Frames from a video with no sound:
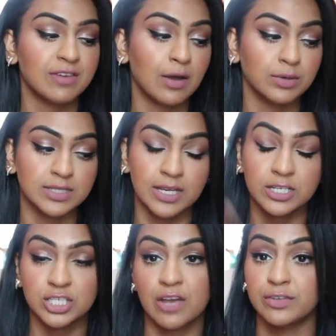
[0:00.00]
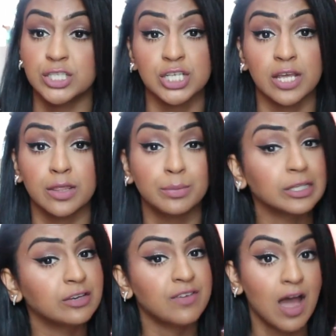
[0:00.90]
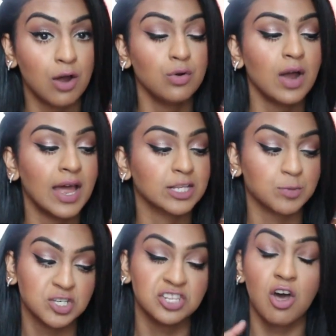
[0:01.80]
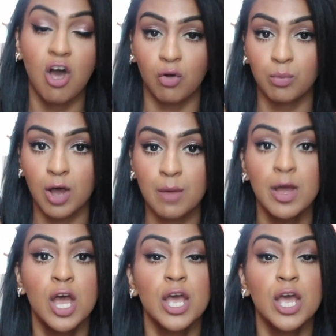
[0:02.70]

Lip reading: I would say definitely check the Belief out, and especially the Aqua Bomb.